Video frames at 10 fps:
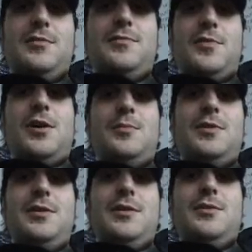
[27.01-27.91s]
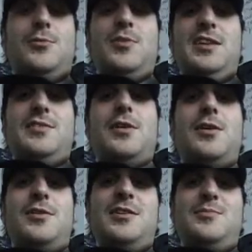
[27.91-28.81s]
from the
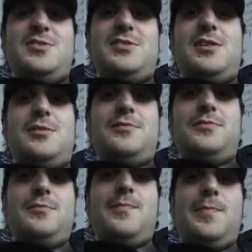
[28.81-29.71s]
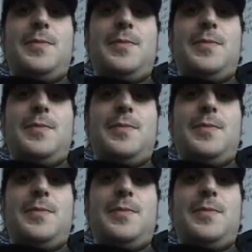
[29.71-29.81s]
retard himself.